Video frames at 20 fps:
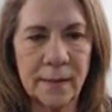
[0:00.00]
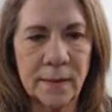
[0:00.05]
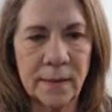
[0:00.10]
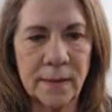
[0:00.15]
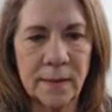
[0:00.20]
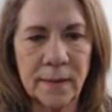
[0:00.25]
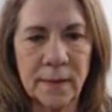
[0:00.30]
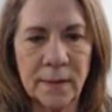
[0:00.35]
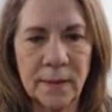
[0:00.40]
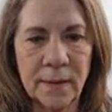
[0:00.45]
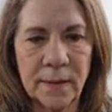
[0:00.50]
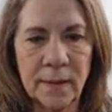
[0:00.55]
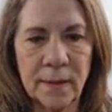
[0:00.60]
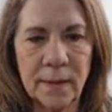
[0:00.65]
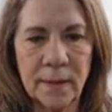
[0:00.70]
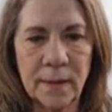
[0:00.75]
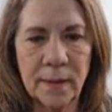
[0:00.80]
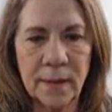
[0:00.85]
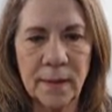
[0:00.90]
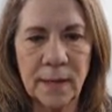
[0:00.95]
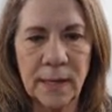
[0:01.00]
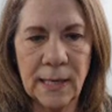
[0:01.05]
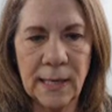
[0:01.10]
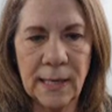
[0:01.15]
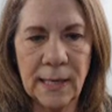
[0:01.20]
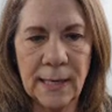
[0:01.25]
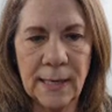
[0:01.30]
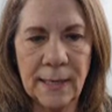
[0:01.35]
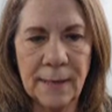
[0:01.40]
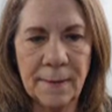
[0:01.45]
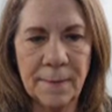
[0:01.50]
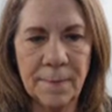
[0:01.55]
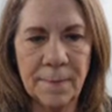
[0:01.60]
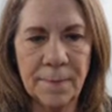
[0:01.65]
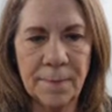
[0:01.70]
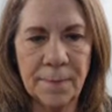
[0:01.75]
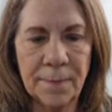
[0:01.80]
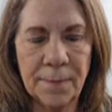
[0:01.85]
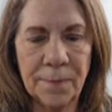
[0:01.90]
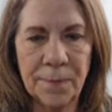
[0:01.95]

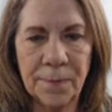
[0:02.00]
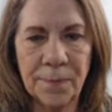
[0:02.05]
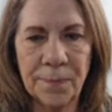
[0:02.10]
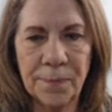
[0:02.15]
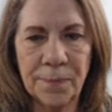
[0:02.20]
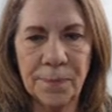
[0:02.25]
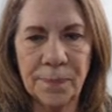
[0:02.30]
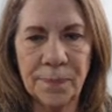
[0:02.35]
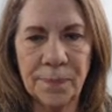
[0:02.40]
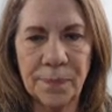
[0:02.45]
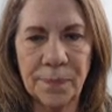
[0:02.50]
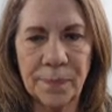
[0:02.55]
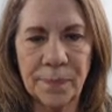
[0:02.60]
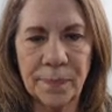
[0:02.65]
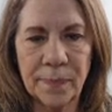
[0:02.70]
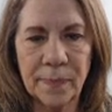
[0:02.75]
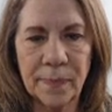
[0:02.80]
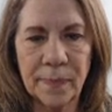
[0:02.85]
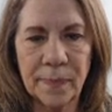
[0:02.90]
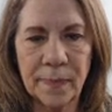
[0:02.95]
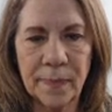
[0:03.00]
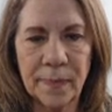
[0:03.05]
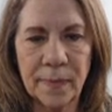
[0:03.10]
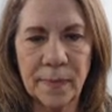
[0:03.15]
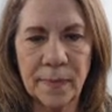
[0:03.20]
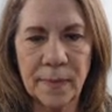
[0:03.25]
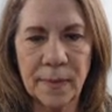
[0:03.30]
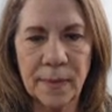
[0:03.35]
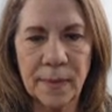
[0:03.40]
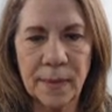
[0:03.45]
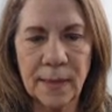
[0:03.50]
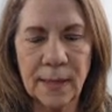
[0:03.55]
Nobody speaks.